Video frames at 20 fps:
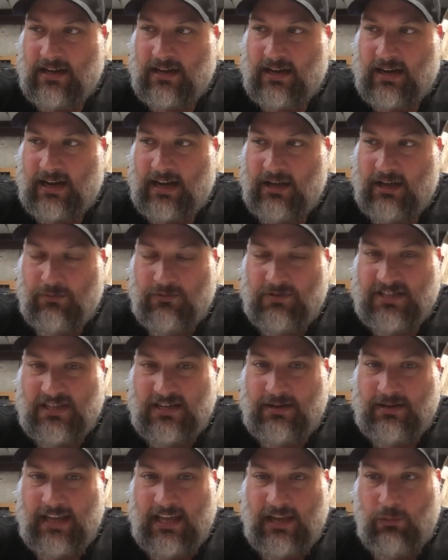it was
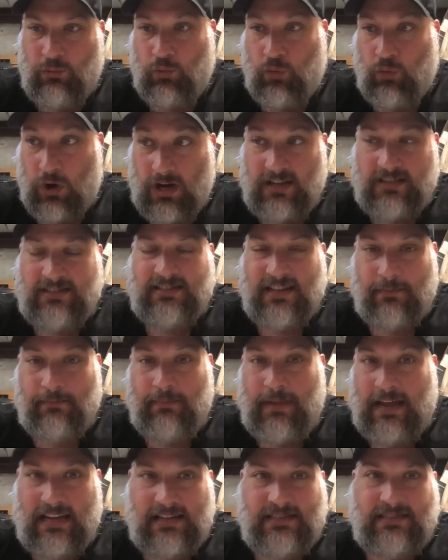an
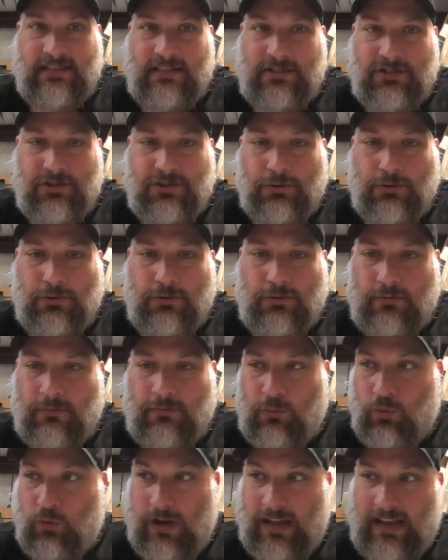amazing tool
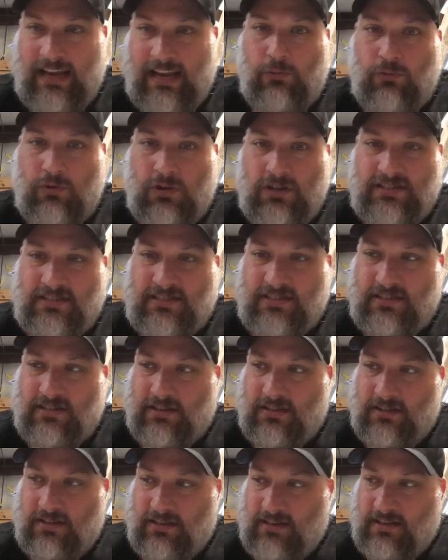when it was
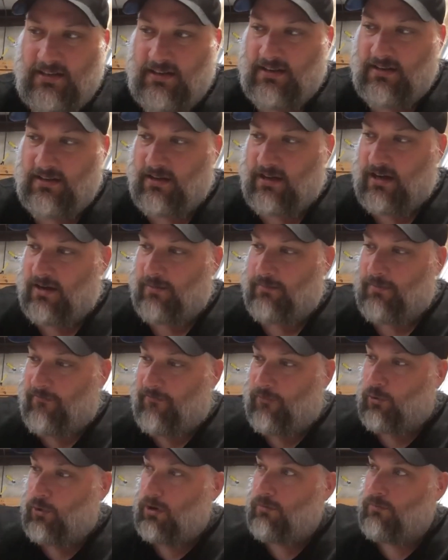
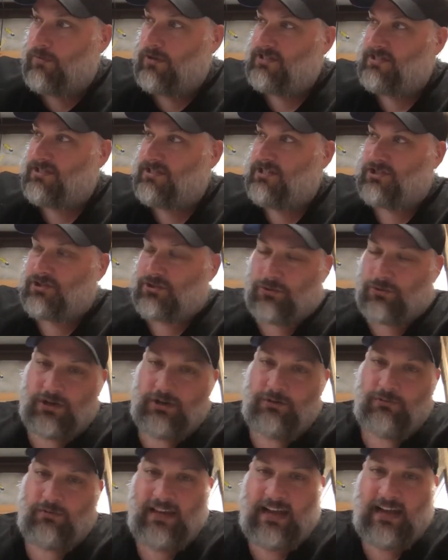before it was
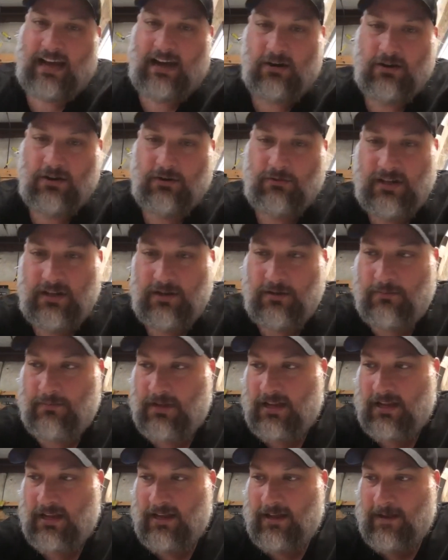destroyed with the
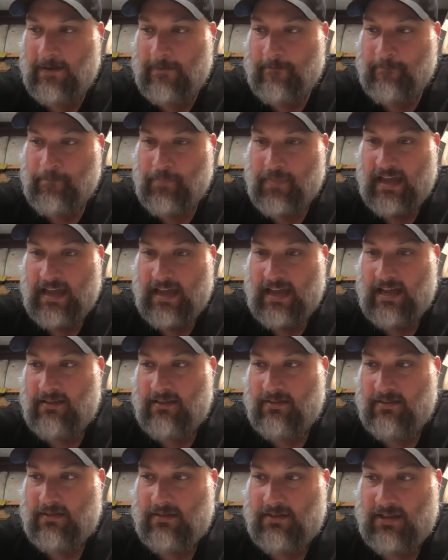algorithm,
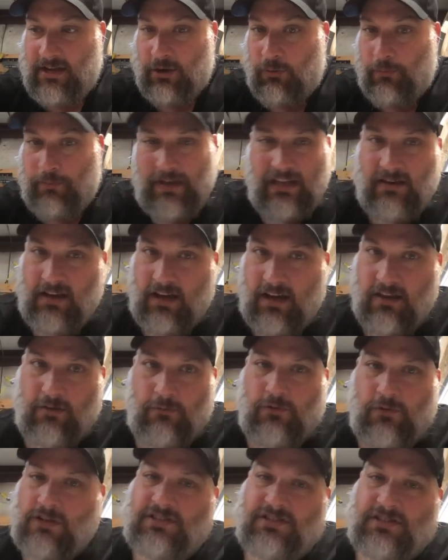and there'll be another
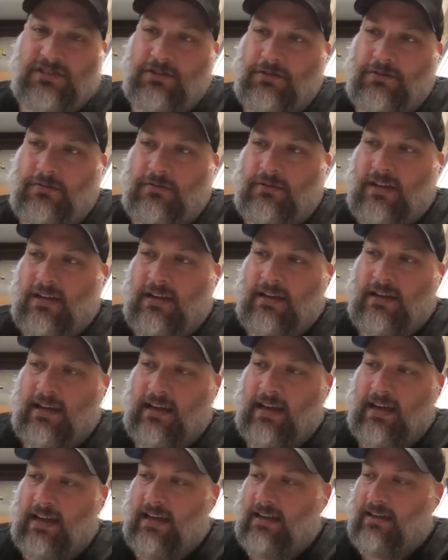one soon.
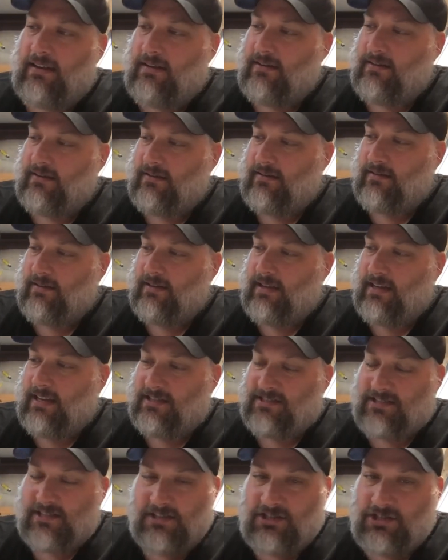And
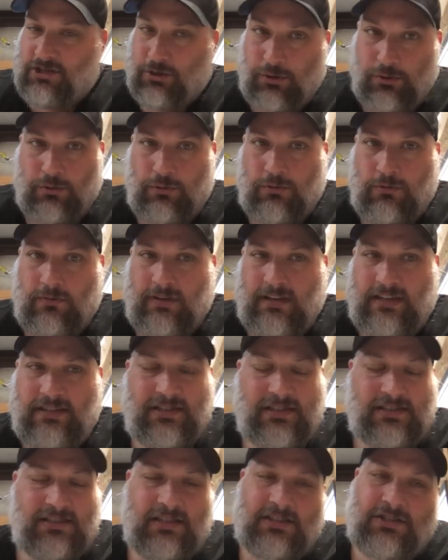it's a tool. It's
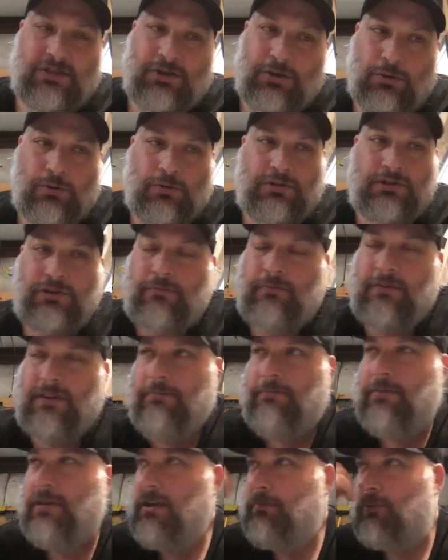just a tool. Too many
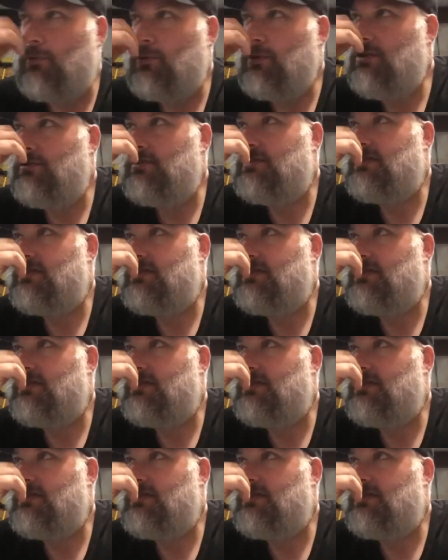people use